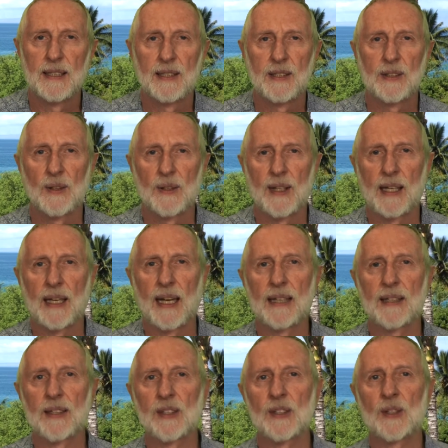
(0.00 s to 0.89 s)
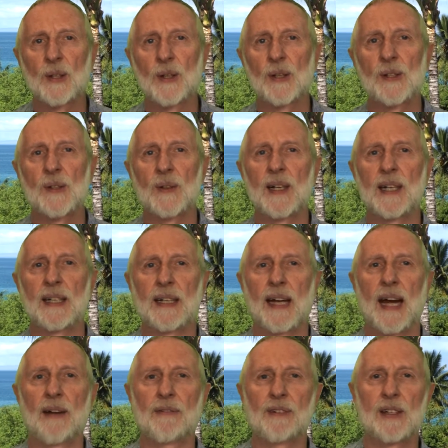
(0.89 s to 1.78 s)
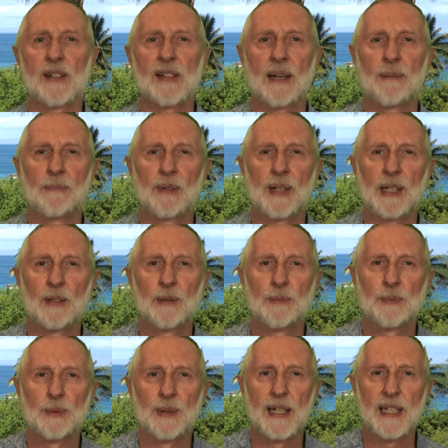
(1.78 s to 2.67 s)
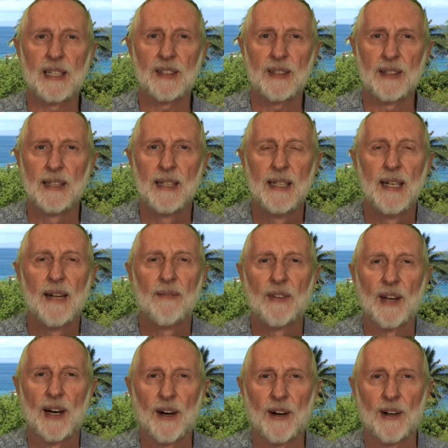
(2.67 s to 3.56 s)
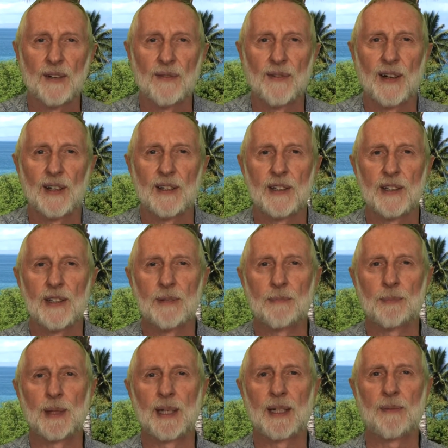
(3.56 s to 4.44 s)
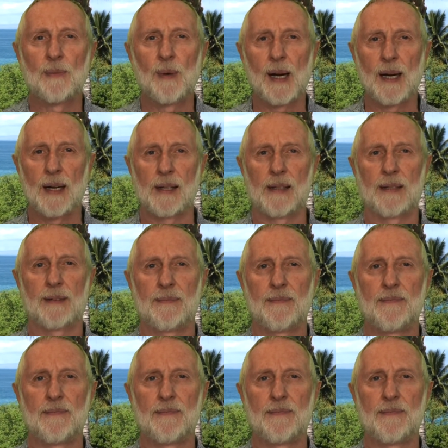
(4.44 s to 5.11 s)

So they get the surgery, and after some recuperation, the heart functions pretty well.